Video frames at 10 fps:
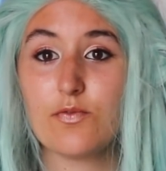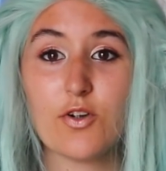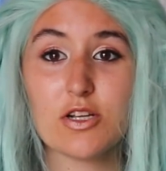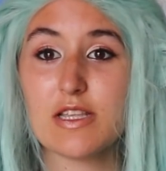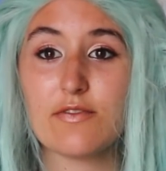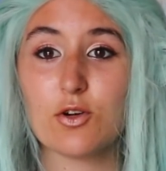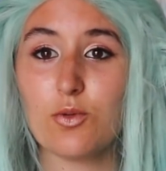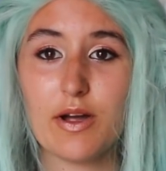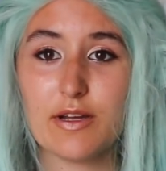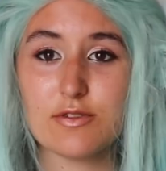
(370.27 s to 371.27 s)
first ever
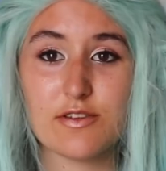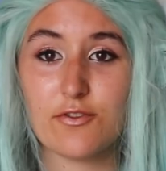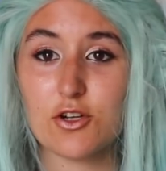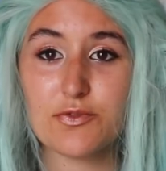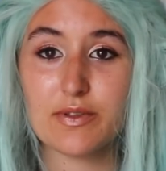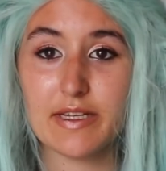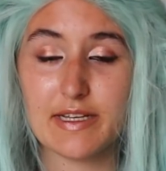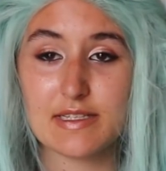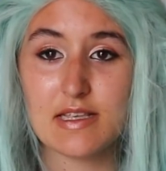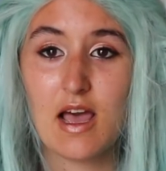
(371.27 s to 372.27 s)
one. It was the first
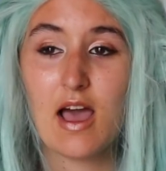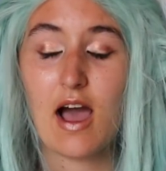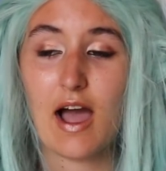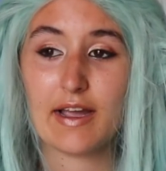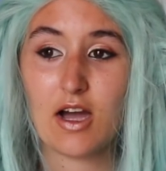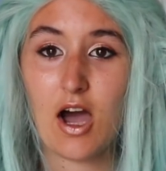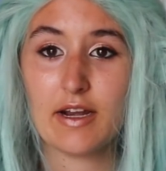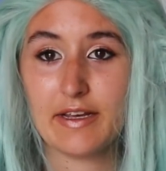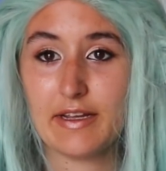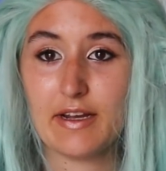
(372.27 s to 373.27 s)
release. I
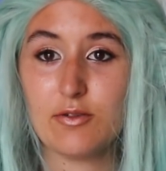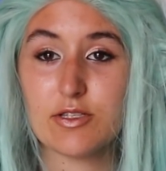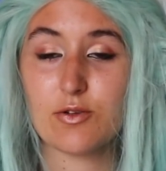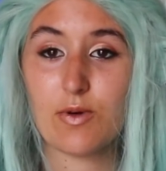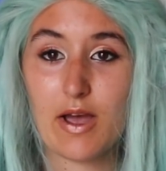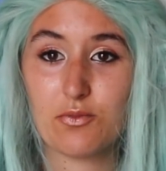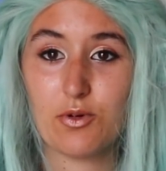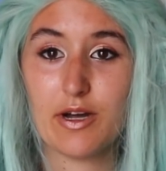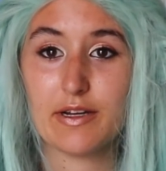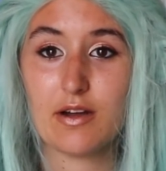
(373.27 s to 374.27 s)
got it. It was a red
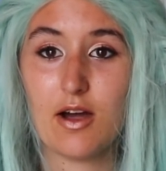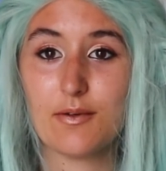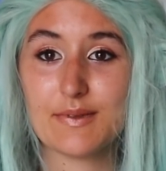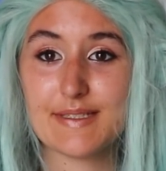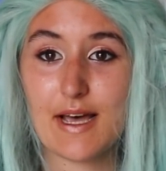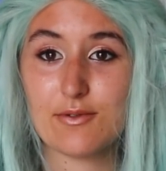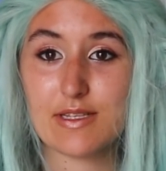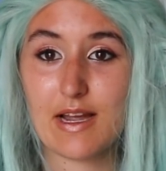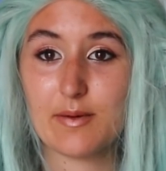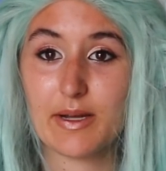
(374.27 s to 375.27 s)
one, because that
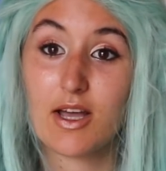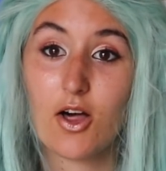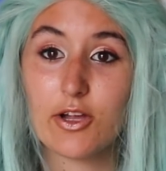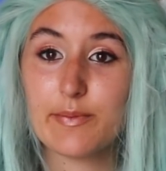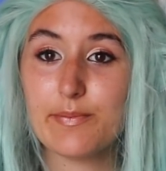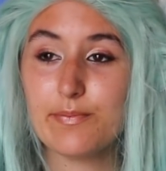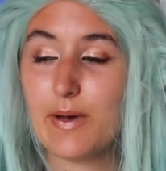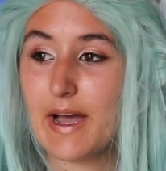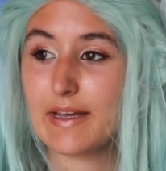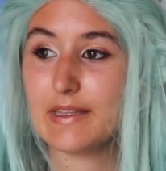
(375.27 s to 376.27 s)
was kind of my color
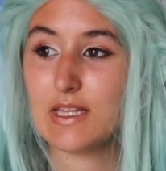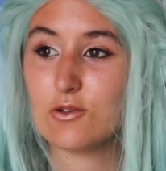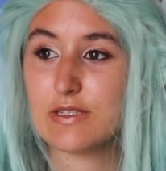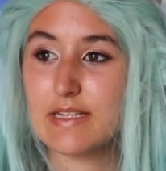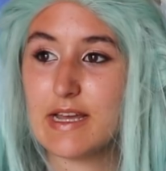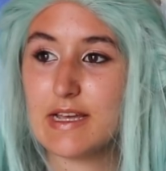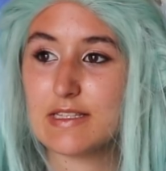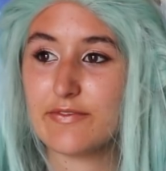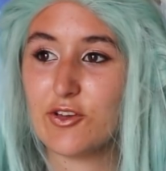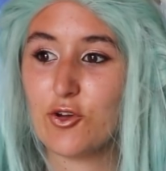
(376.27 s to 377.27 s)
back in those
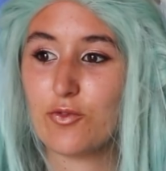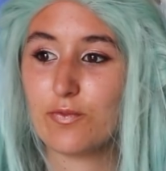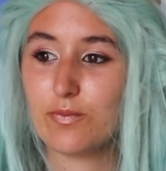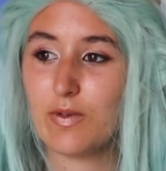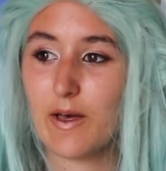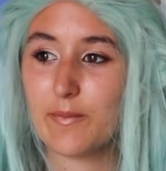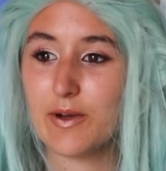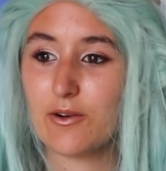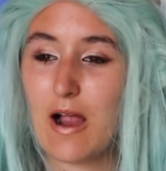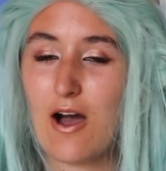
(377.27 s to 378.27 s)
days. If you have
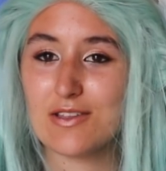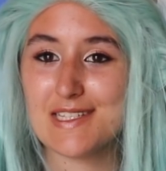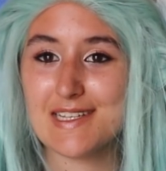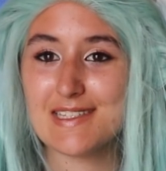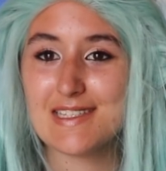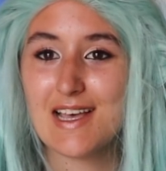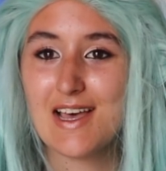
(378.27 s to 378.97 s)
been around since